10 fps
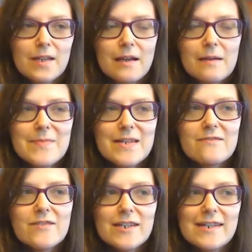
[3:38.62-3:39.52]
I mean,
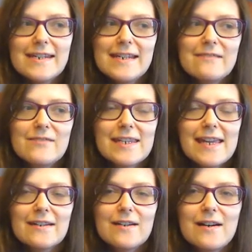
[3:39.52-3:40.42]
Rusty Davis, he
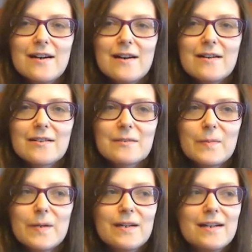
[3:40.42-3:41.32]
had arcs,
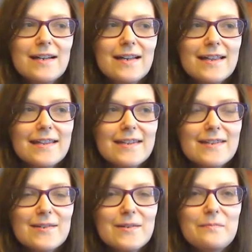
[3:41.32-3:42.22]
but they
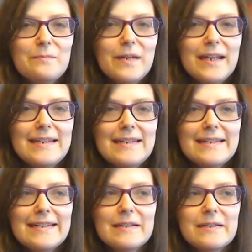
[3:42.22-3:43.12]
sort of
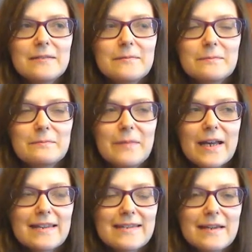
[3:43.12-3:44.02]
blended
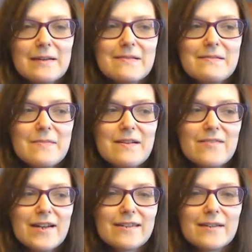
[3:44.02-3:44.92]
better. And
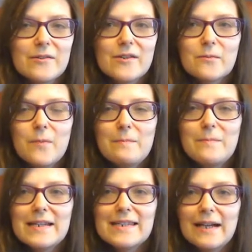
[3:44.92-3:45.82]
Moffat, he was just one
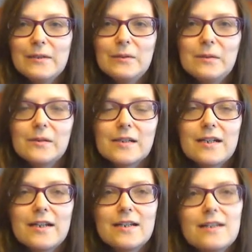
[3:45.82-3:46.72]
big tangled
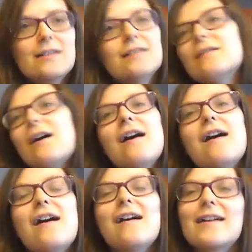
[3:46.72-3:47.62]

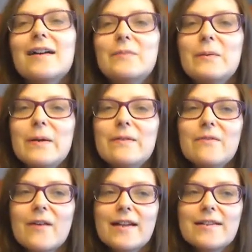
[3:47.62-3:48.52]
arc, and we won't
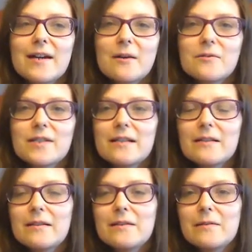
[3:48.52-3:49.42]
find out
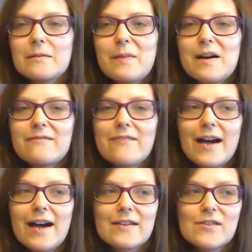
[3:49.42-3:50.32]
until Moffat
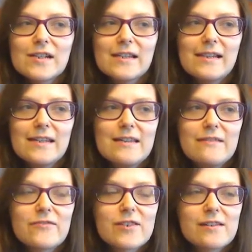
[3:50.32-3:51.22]
actually
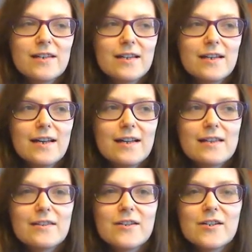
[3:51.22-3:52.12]
leaves
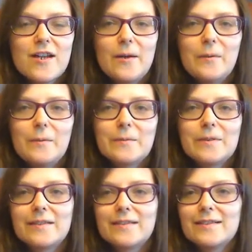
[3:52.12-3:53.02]
the show
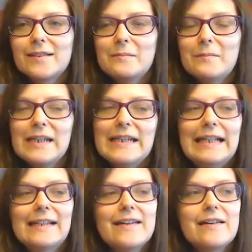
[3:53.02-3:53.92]

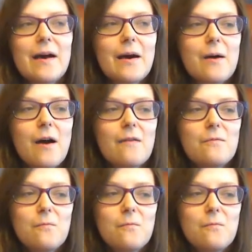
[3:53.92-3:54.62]
completely. Oh,